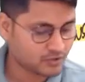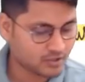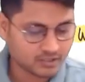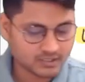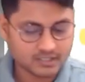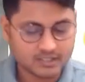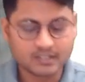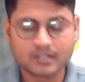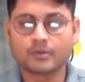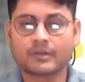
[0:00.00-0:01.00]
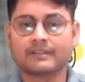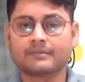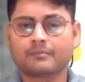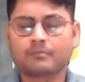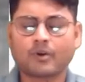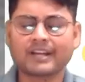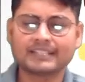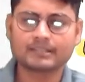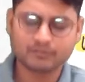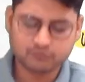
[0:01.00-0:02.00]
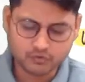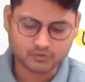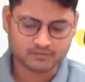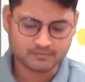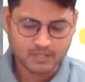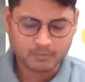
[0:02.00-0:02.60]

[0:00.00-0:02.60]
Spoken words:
on, okay, point number 4.